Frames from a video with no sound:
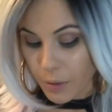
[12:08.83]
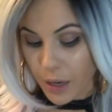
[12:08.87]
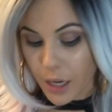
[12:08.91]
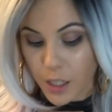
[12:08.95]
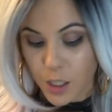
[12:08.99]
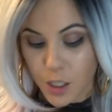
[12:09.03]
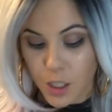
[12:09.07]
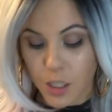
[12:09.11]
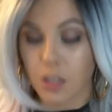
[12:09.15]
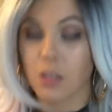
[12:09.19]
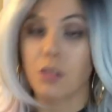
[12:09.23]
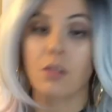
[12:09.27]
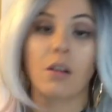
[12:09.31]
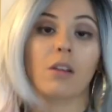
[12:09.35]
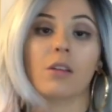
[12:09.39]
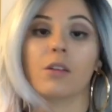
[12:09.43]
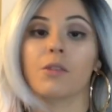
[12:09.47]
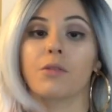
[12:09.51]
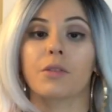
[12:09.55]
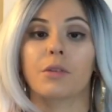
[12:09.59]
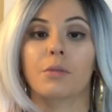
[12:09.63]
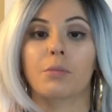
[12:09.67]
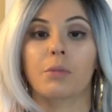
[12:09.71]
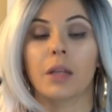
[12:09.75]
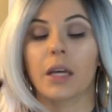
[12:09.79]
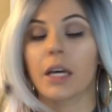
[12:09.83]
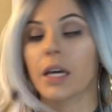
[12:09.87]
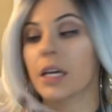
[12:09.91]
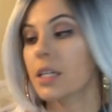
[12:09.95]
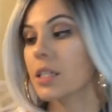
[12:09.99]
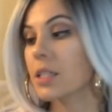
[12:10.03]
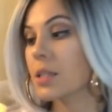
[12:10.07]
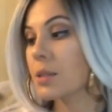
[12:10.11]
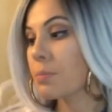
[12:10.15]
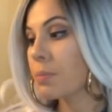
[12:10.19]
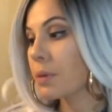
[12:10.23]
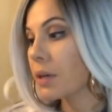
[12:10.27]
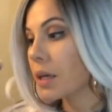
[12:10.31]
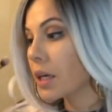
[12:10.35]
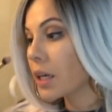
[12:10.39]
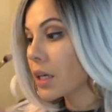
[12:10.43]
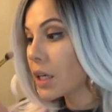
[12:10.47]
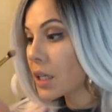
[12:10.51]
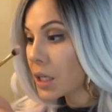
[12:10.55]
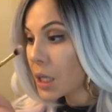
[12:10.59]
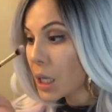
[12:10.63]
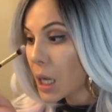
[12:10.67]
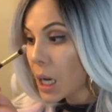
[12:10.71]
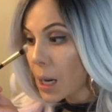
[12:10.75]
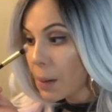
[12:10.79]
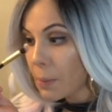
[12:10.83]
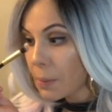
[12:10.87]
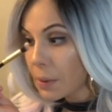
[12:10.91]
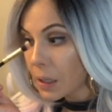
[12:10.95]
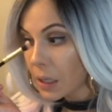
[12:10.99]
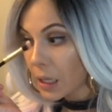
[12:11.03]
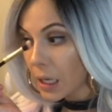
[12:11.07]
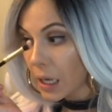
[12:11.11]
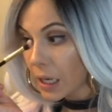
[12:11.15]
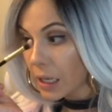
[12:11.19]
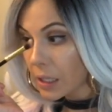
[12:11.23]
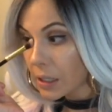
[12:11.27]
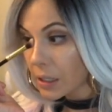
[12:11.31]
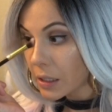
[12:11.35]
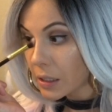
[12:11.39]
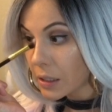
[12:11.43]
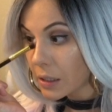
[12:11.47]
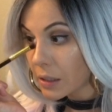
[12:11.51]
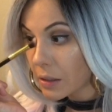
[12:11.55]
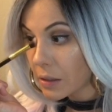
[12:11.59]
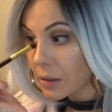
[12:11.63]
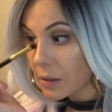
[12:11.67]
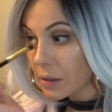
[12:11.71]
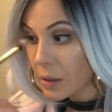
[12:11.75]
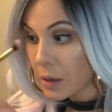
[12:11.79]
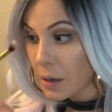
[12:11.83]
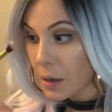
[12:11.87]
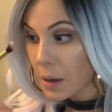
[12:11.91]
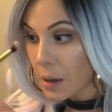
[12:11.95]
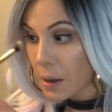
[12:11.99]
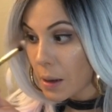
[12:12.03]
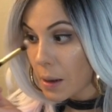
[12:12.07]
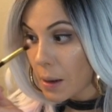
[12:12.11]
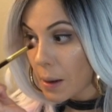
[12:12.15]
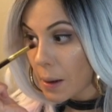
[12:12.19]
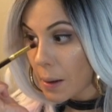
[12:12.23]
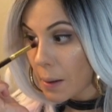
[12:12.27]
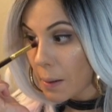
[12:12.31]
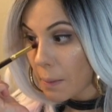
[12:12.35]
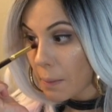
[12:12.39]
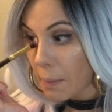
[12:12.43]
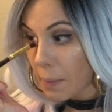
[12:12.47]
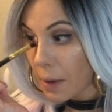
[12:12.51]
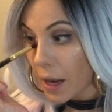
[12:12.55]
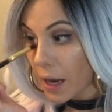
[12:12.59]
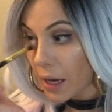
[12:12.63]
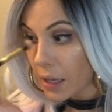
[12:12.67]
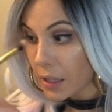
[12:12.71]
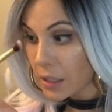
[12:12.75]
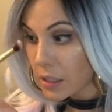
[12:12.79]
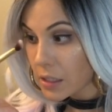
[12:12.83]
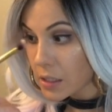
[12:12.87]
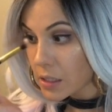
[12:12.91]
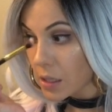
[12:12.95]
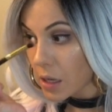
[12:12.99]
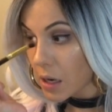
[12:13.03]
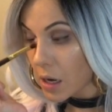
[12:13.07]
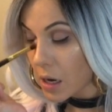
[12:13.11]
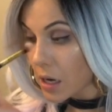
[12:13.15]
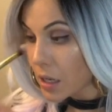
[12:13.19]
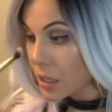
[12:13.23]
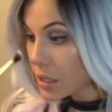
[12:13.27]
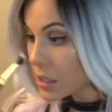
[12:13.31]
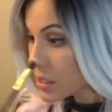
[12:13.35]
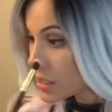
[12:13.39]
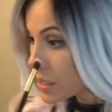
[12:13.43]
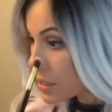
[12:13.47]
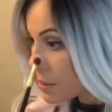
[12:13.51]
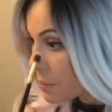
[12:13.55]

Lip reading: my shit's all over the place. But, you know, I'm gonna kind of pack this on into